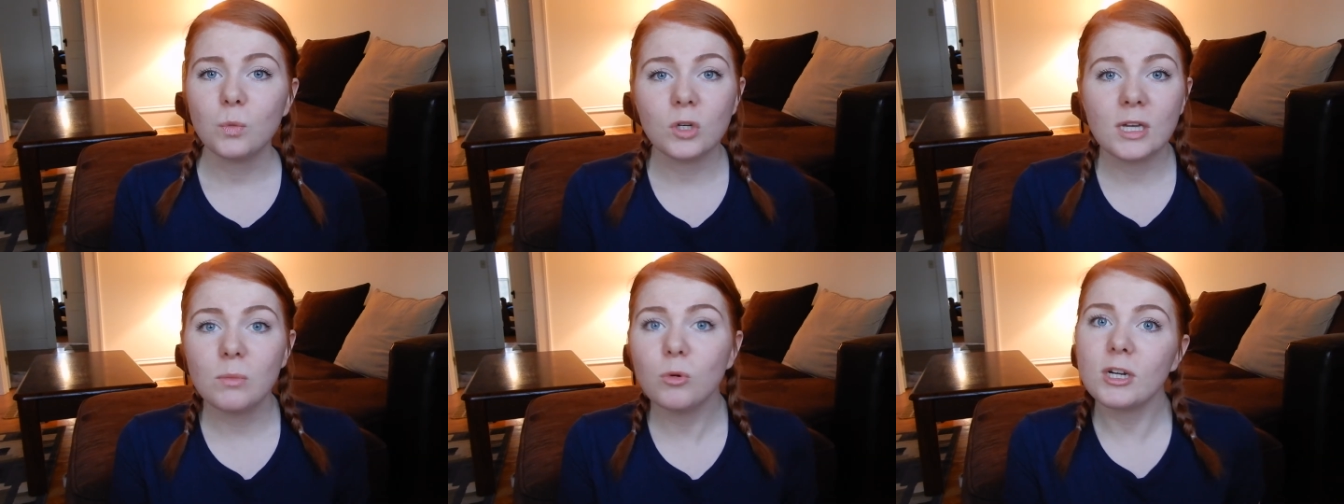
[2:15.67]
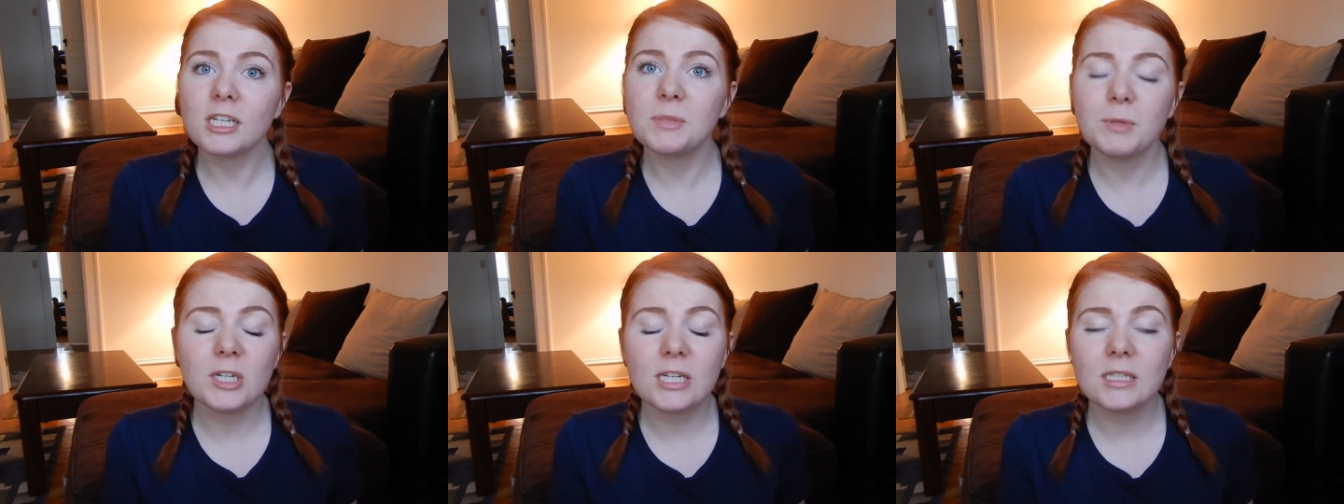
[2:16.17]
we'll get more
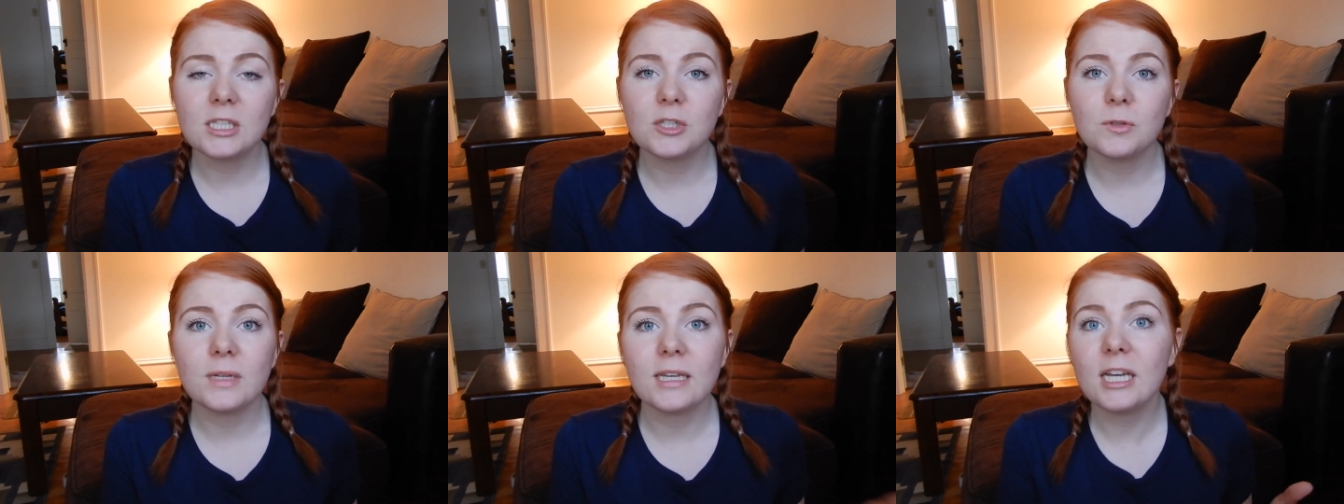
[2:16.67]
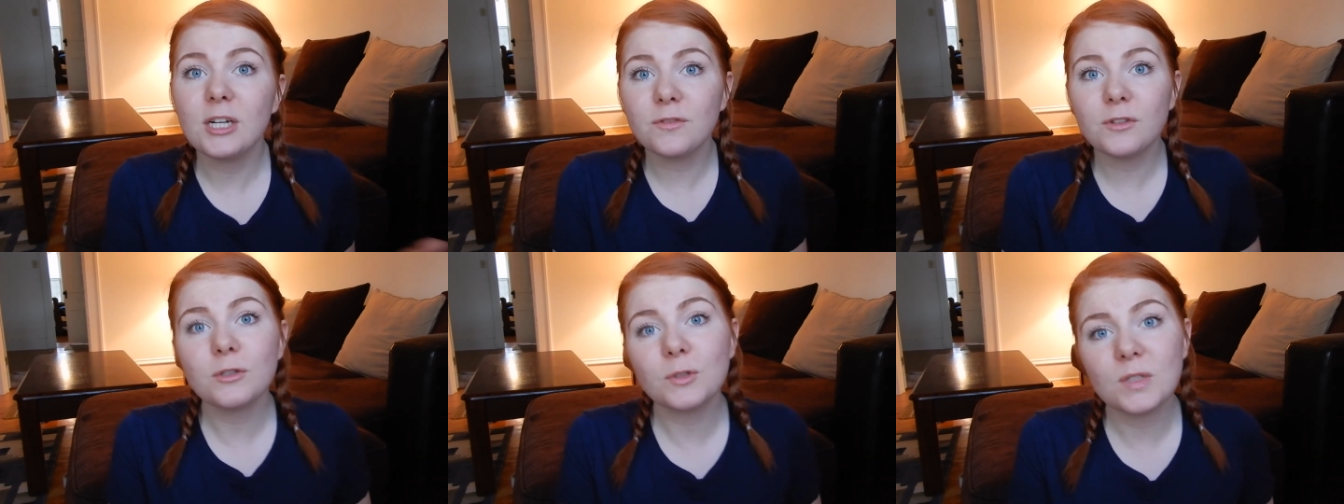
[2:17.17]
experience doing
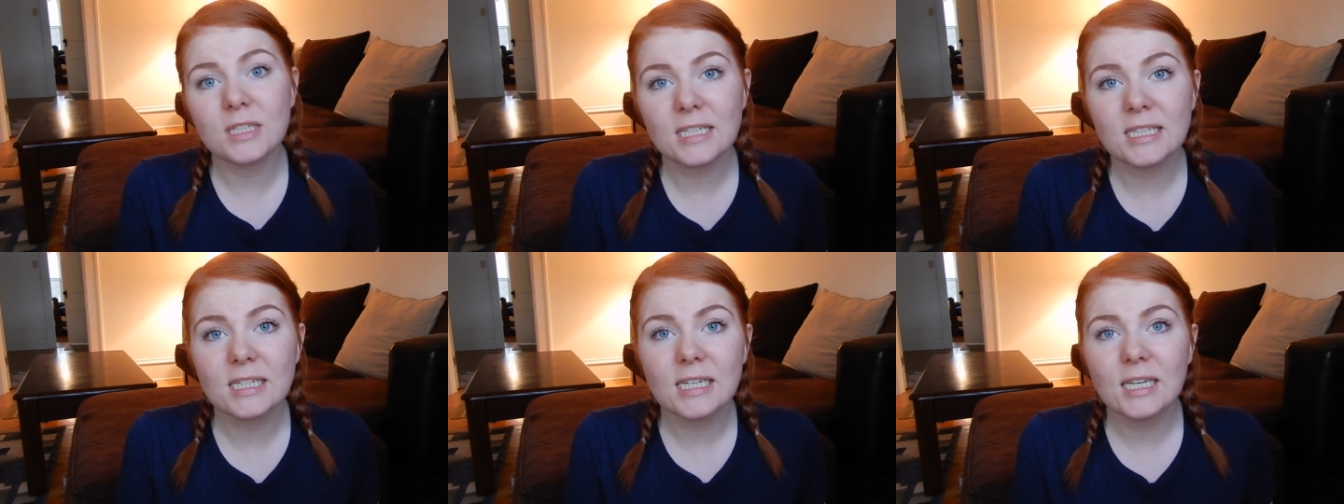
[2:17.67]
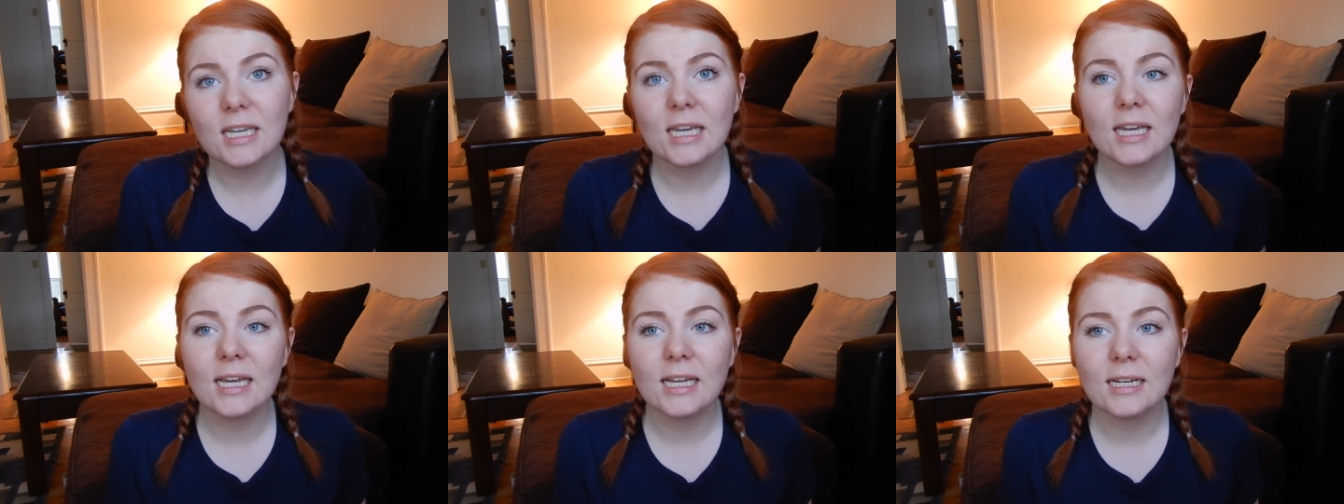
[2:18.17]
interviews with
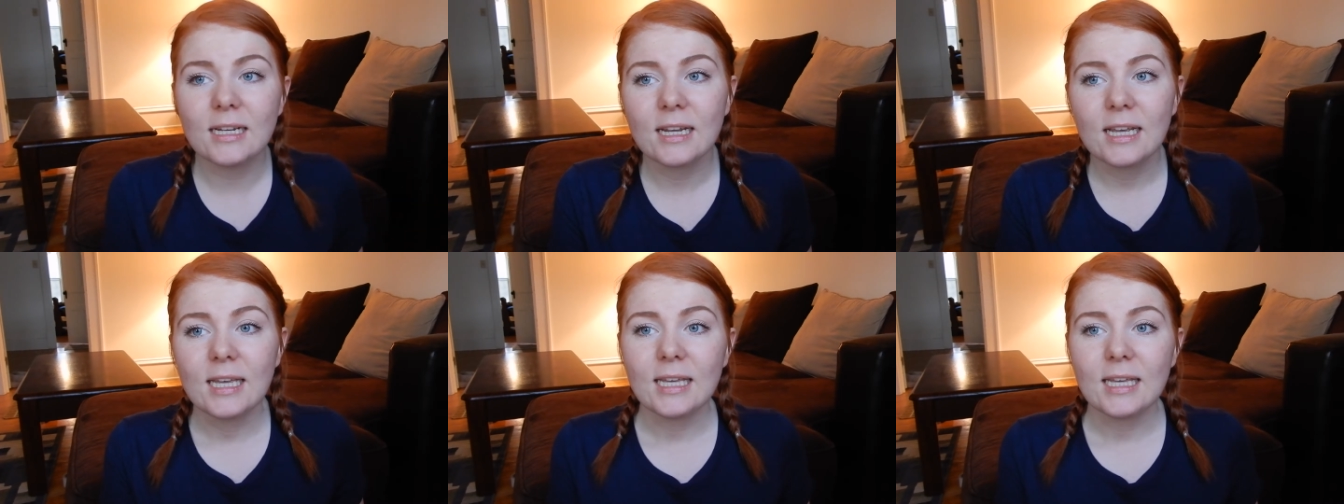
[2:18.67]
Disney, and